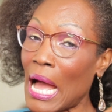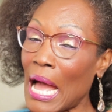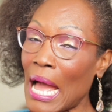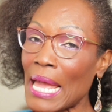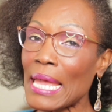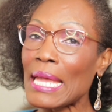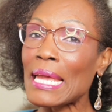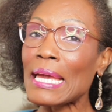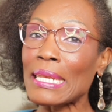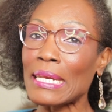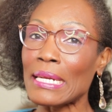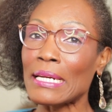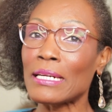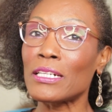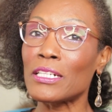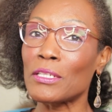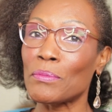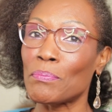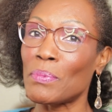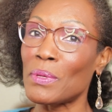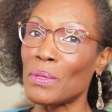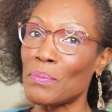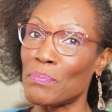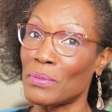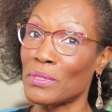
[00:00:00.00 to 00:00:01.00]
I can
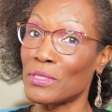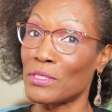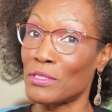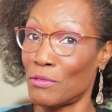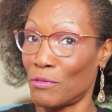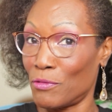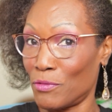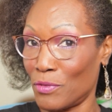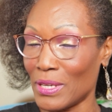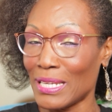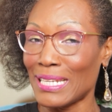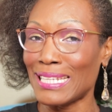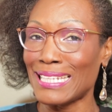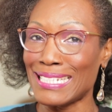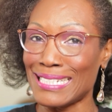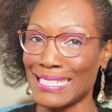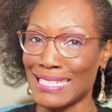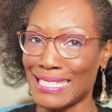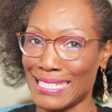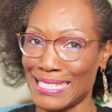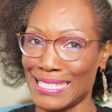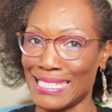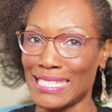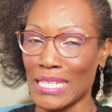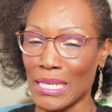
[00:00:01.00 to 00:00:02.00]
hurt people's
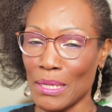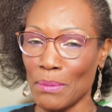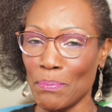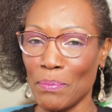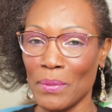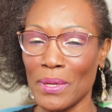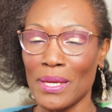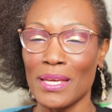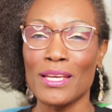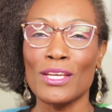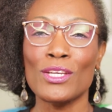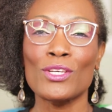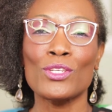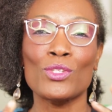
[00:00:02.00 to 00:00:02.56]
feelings deep,